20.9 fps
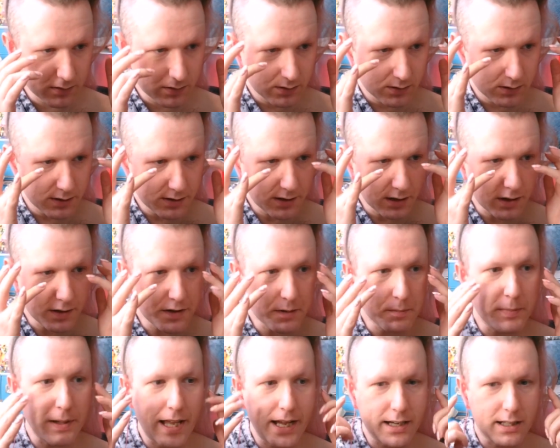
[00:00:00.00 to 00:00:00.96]
There's a lot of the
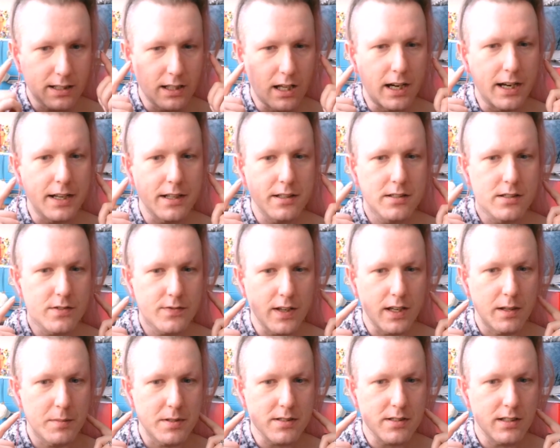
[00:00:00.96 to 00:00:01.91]
black lines,
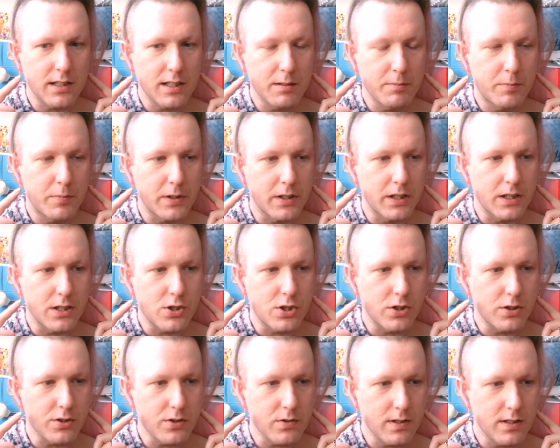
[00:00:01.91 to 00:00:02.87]
famously, but she
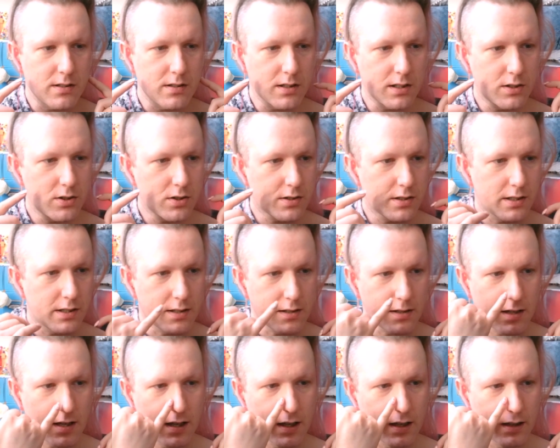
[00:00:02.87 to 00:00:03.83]
also has, like, just, like,
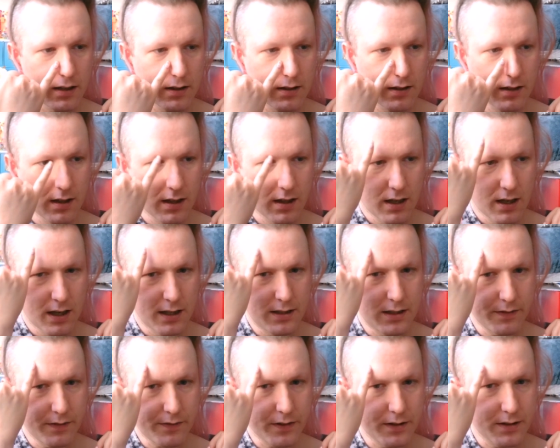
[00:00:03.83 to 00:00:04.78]
uh,
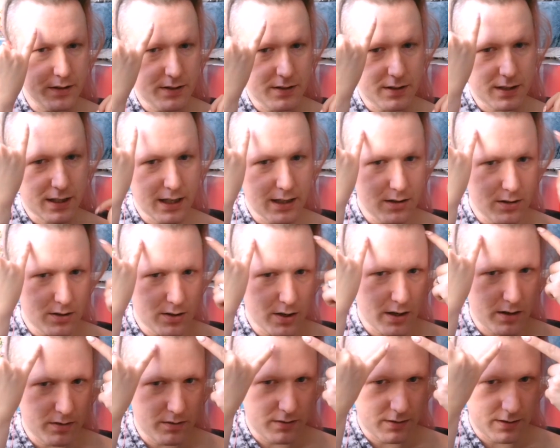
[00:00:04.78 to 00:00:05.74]
different skin tones.